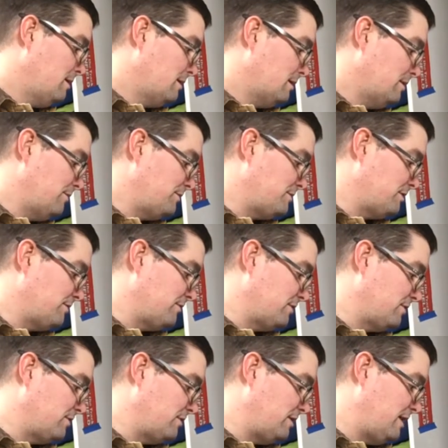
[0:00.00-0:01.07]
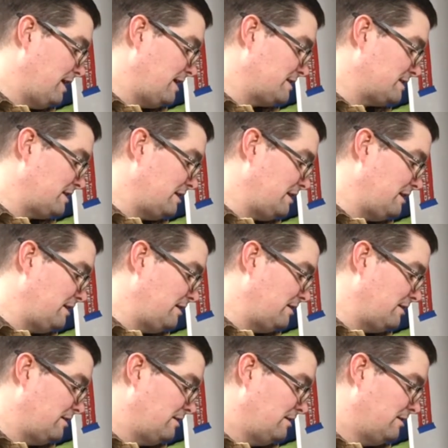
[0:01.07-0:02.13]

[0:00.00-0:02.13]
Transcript: Give yourself a good gasket here.